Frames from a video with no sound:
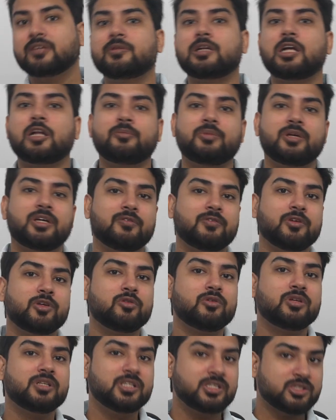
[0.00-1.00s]
I'll be giving
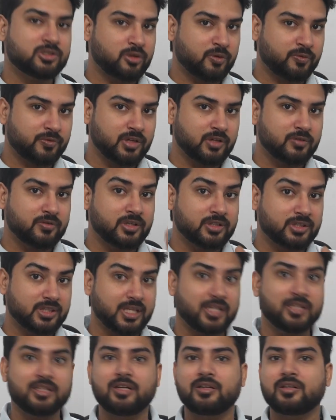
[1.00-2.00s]
you a list of keywords
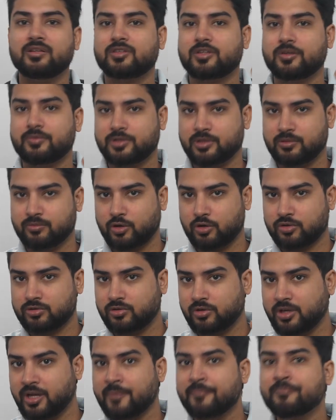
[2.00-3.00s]
in the description box.
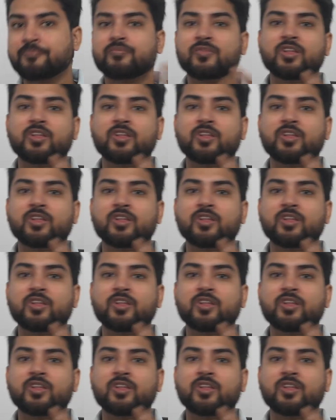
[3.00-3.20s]
Okay.